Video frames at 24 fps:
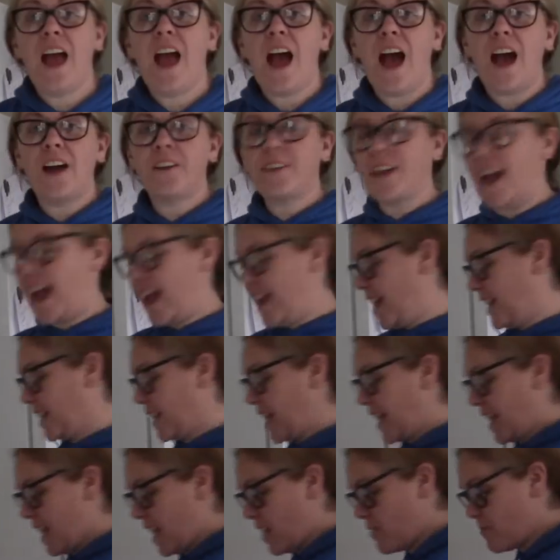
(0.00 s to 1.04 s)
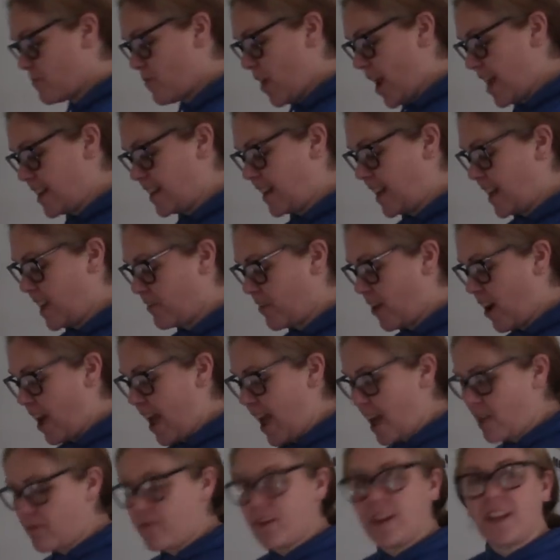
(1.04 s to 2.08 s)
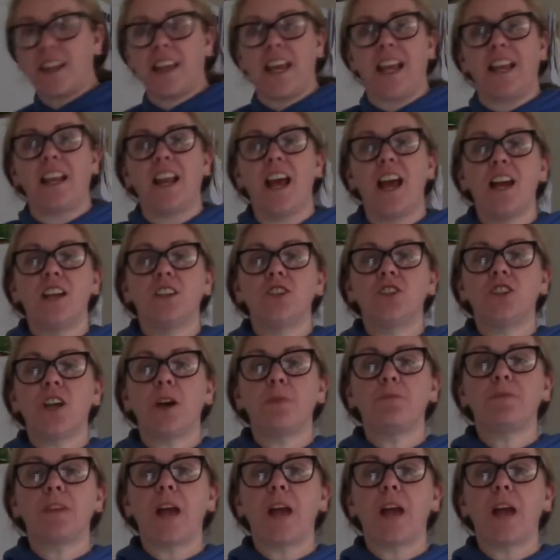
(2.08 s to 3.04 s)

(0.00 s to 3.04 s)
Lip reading: Okay, I think I'm ready. I've got everything chopped